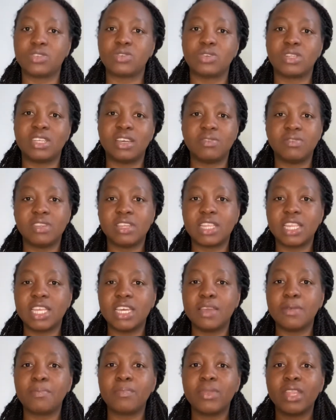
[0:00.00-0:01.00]
So
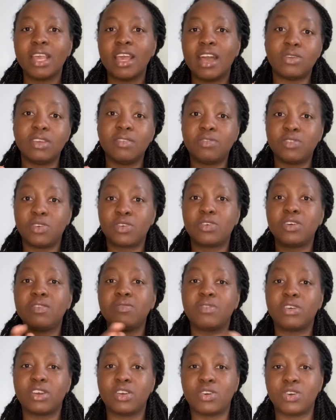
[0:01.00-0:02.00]
definitely, if you're going
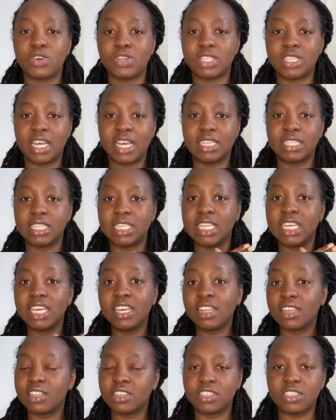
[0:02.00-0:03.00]
for a course that is in
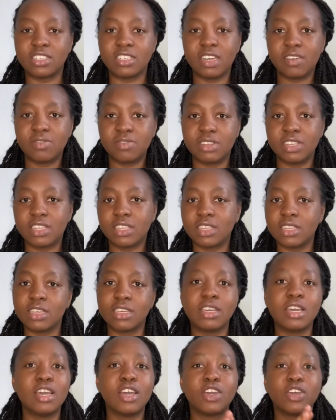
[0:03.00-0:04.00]
English, definitely